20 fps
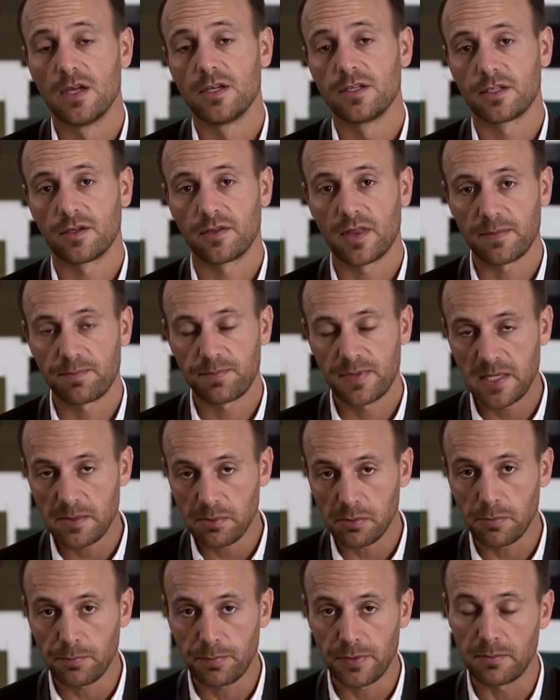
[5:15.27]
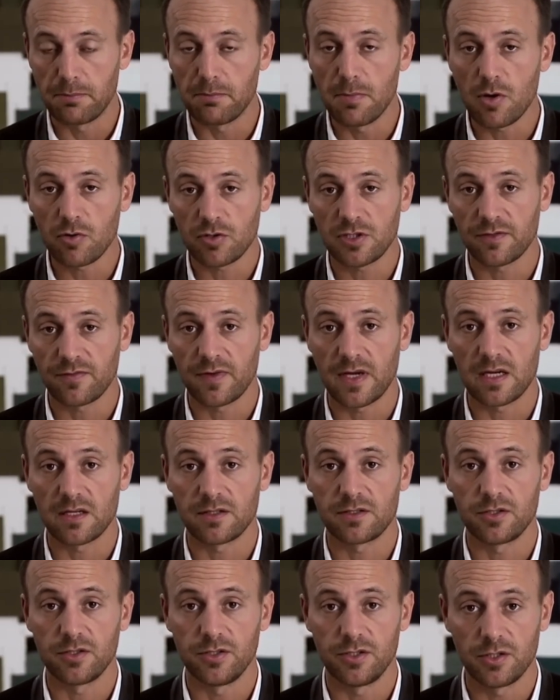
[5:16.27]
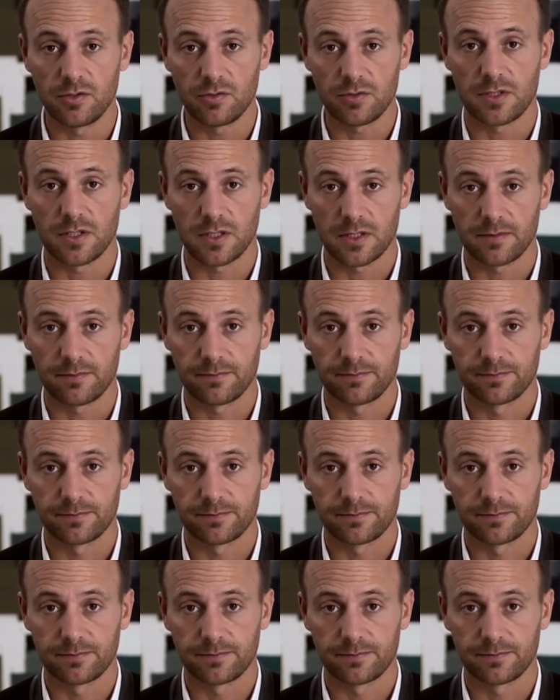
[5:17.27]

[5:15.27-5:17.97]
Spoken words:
so that people be motivated to use it.